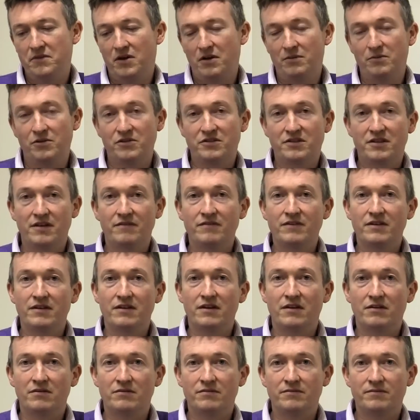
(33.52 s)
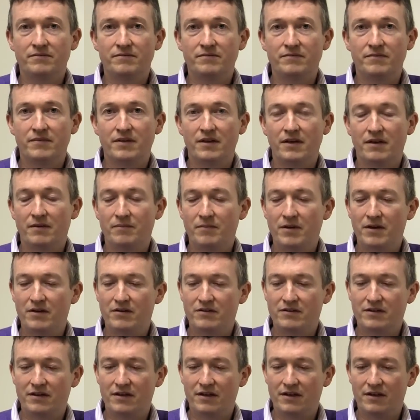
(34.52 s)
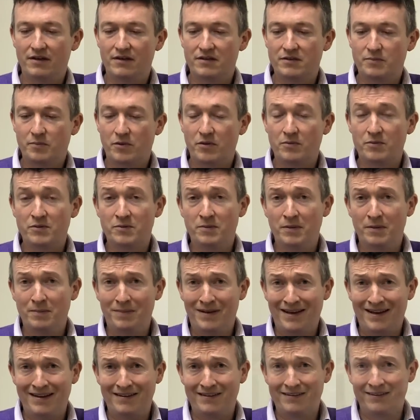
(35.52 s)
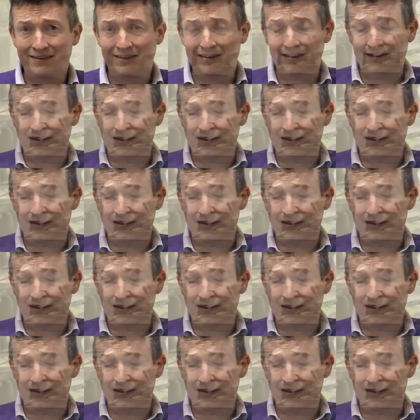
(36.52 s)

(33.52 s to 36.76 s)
almost 70 now here today in this purpose-built plant.